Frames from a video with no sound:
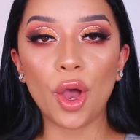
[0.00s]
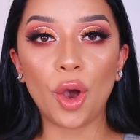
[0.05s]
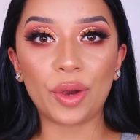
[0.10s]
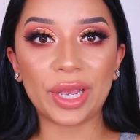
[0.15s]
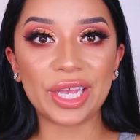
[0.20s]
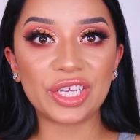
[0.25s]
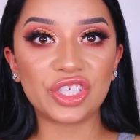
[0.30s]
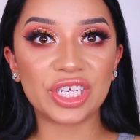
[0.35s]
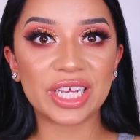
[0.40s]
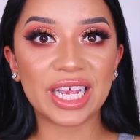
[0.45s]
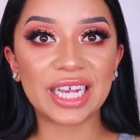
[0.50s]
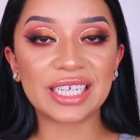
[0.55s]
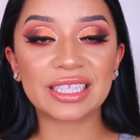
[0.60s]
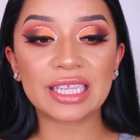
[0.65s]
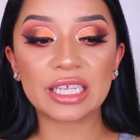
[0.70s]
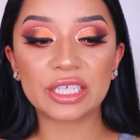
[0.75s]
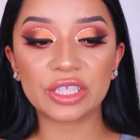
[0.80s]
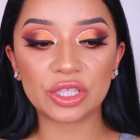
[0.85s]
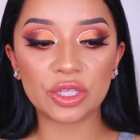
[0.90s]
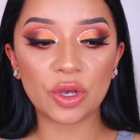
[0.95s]
Okay,
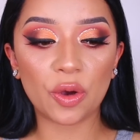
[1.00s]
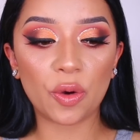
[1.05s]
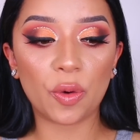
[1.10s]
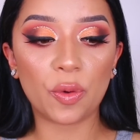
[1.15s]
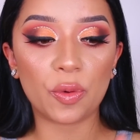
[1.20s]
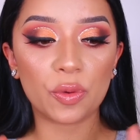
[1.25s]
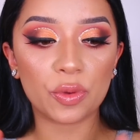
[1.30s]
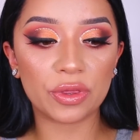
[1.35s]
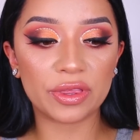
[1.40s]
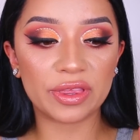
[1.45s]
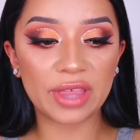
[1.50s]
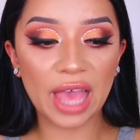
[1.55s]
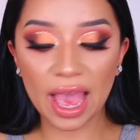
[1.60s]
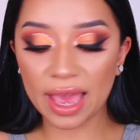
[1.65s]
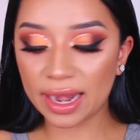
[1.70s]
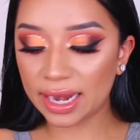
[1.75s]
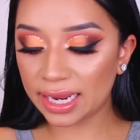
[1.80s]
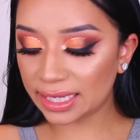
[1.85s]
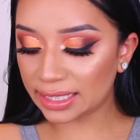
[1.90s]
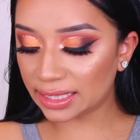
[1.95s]
chicas, so
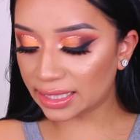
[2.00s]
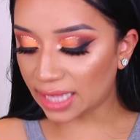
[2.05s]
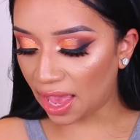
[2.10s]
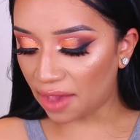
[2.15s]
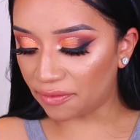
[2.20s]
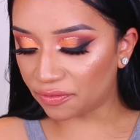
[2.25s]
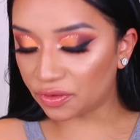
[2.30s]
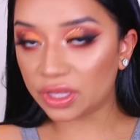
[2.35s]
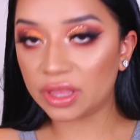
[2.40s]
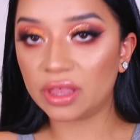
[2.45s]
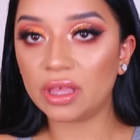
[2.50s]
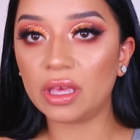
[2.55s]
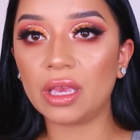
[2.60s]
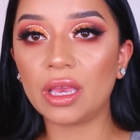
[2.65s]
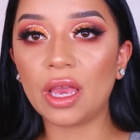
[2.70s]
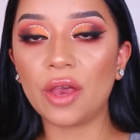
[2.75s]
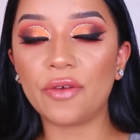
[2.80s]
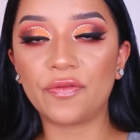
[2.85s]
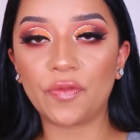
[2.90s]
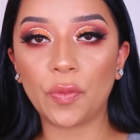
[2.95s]
that is
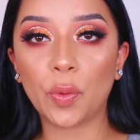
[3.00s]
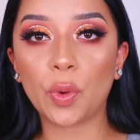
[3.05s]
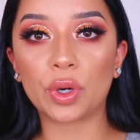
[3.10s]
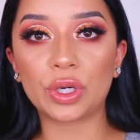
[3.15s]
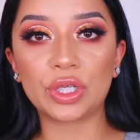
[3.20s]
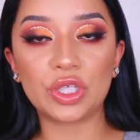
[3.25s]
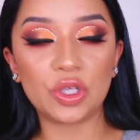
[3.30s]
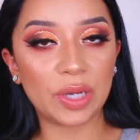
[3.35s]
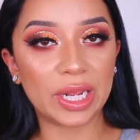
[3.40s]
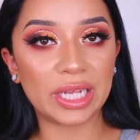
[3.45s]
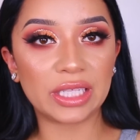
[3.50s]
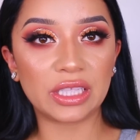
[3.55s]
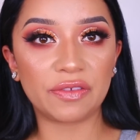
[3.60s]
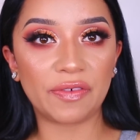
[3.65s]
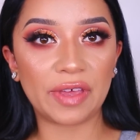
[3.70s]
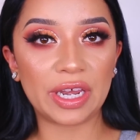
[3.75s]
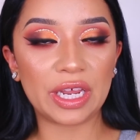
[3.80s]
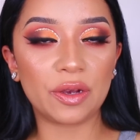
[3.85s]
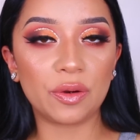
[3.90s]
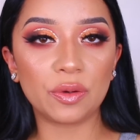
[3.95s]
everything for today's
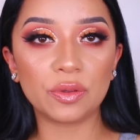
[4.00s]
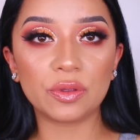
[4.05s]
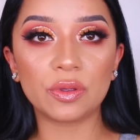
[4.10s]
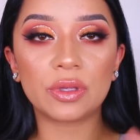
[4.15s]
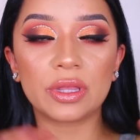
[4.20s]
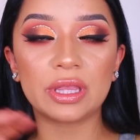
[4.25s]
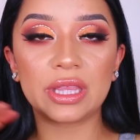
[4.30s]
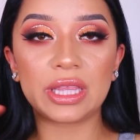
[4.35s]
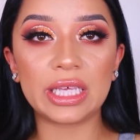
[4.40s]
video.